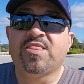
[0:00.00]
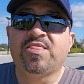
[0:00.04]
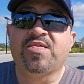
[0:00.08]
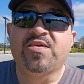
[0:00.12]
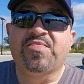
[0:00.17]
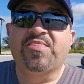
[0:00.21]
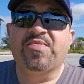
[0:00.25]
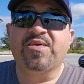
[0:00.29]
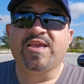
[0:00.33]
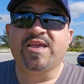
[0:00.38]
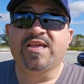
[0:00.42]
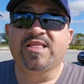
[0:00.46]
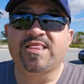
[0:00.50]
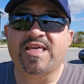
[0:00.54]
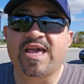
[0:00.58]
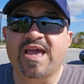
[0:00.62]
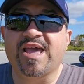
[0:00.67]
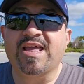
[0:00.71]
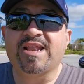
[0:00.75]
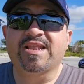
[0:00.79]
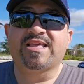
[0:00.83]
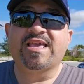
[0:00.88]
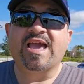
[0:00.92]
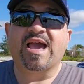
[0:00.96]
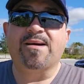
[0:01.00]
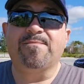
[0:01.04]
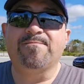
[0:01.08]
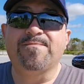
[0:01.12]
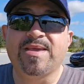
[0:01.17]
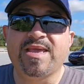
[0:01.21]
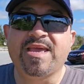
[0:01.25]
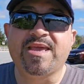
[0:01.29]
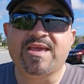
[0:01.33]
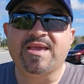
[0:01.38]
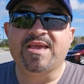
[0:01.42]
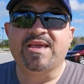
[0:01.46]
The thing that got
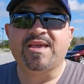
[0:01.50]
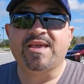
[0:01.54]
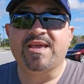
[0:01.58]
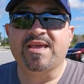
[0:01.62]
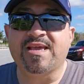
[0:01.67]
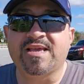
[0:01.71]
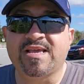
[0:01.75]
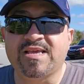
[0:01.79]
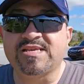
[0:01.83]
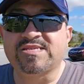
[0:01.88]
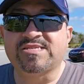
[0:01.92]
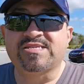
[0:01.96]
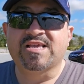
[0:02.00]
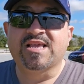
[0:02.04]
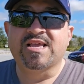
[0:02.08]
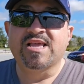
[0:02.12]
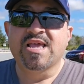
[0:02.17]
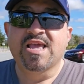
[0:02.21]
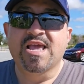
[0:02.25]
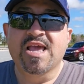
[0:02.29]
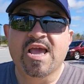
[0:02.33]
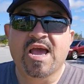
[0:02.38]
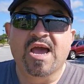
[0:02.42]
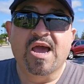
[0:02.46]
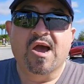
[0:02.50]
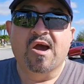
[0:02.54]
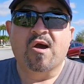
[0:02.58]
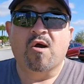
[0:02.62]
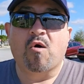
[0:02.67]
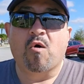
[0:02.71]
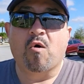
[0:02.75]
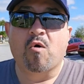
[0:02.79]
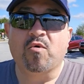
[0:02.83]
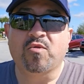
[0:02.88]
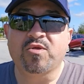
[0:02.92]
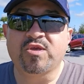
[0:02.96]
me is
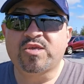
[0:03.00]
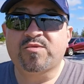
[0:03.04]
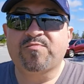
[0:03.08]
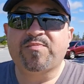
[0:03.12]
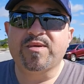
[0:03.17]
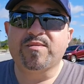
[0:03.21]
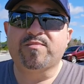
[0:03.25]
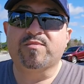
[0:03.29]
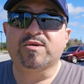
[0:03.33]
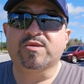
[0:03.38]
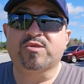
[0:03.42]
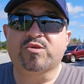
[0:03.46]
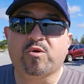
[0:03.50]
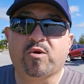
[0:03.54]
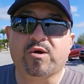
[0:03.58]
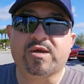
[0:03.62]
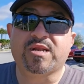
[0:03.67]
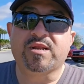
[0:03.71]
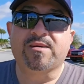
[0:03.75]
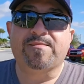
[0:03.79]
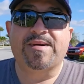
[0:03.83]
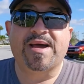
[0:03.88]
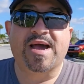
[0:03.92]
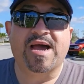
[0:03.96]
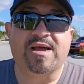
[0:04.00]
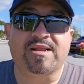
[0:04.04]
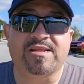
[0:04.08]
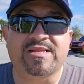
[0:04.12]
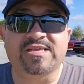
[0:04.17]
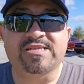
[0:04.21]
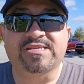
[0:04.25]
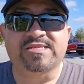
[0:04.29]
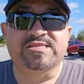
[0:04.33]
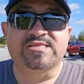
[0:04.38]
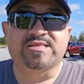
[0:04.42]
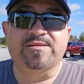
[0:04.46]
all these people are talking about
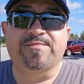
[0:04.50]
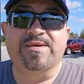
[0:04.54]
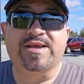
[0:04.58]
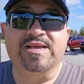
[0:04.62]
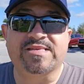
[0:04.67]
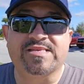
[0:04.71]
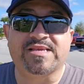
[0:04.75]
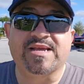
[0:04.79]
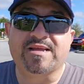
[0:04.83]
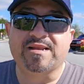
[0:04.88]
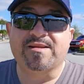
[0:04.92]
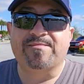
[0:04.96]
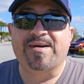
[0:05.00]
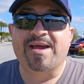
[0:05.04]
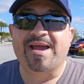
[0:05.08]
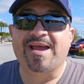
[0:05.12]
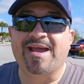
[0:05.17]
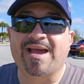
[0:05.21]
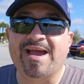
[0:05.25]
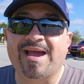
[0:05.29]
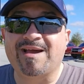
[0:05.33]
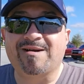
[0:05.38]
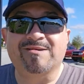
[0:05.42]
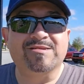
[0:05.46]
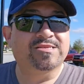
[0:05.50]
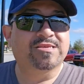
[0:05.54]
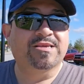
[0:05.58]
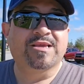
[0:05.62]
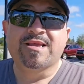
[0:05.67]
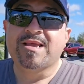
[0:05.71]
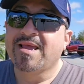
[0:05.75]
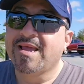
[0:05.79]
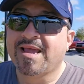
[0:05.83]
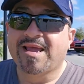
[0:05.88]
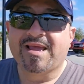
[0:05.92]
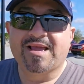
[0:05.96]
this is the best time to buy a house.
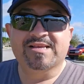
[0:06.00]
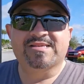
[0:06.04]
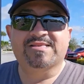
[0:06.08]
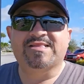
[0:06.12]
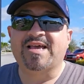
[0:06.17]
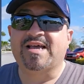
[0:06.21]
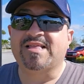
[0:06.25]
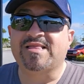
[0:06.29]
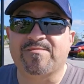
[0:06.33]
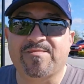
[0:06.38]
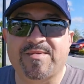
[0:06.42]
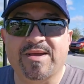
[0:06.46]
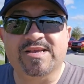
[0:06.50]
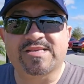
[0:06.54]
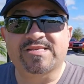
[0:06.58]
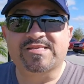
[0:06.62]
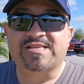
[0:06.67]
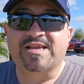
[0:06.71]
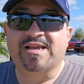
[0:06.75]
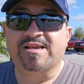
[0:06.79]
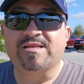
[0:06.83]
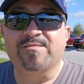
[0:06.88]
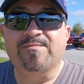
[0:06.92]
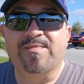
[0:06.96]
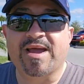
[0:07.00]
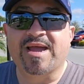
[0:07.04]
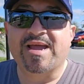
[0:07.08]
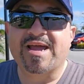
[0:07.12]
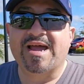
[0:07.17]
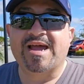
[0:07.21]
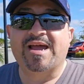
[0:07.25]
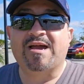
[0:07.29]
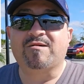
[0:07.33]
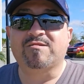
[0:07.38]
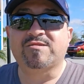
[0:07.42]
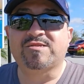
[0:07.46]
It's not the best time to buy
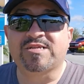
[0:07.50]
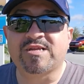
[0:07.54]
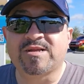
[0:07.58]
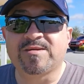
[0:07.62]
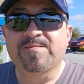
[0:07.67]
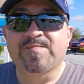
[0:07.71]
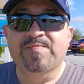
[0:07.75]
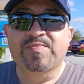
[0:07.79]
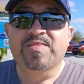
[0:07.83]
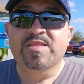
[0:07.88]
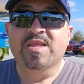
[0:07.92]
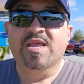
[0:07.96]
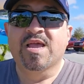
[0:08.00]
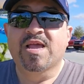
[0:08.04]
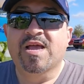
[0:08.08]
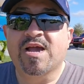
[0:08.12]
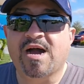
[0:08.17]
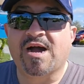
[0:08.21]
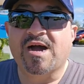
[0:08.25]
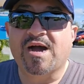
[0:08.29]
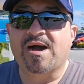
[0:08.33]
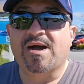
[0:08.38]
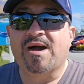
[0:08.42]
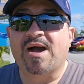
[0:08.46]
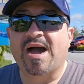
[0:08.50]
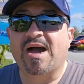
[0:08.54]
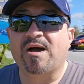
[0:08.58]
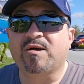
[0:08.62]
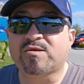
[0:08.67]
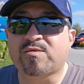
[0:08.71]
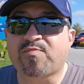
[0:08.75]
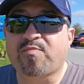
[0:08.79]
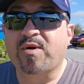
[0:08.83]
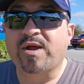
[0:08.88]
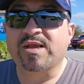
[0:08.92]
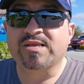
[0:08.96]
a house.
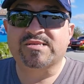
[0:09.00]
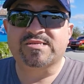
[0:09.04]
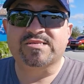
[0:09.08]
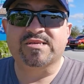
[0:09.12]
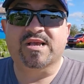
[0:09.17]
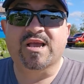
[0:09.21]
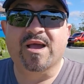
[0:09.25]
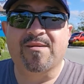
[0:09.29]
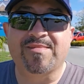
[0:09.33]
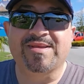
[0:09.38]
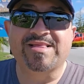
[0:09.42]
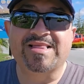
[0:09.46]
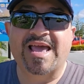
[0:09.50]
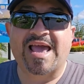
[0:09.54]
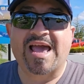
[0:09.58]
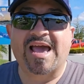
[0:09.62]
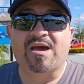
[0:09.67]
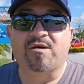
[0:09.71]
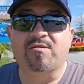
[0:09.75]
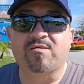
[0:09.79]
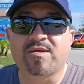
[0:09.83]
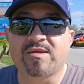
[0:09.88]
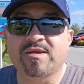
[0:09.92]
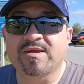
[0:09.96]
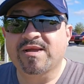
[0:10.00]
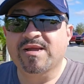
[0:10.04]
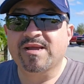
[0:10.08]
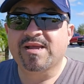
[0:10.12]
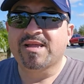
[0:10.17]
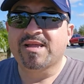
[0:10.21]
House prices are coming down.